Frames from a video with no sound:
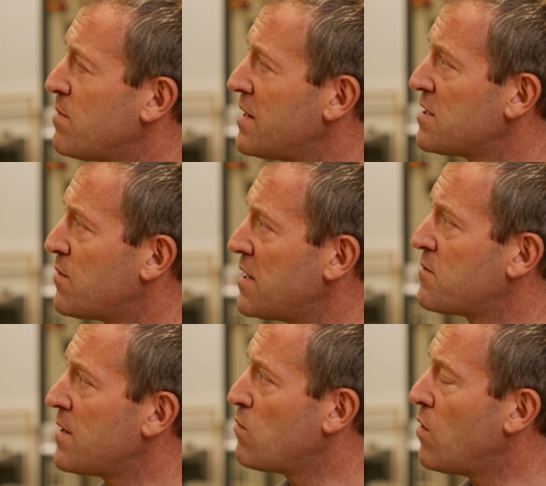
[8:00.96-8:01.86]
money in
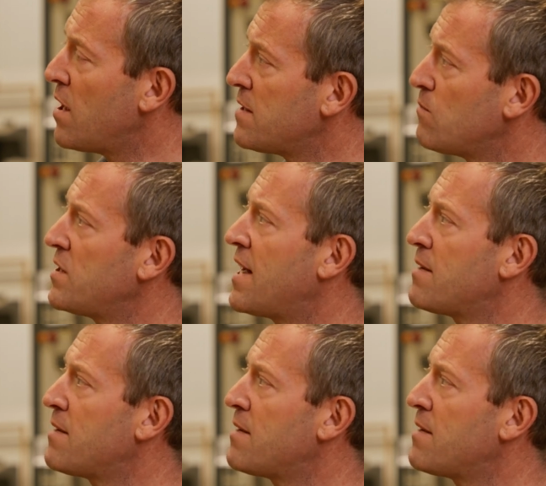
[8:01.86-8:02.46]
2021, we'd